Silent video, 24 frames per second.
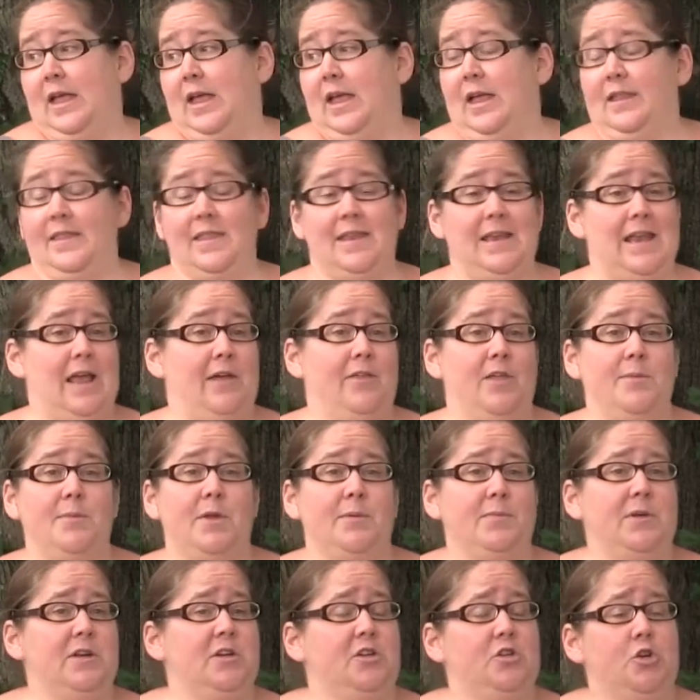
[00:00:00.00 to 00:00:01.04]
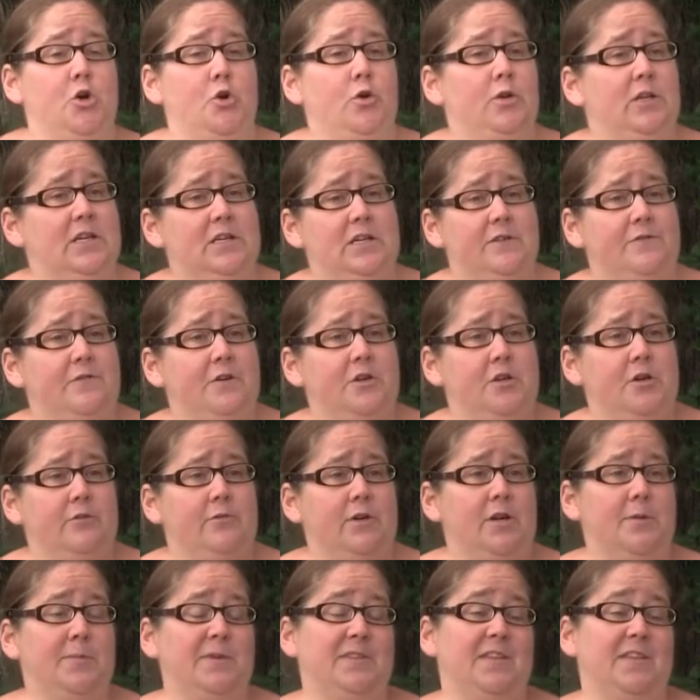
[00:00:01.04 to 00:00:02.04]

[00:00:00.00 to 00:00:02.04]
And then now they might be in a totally different career,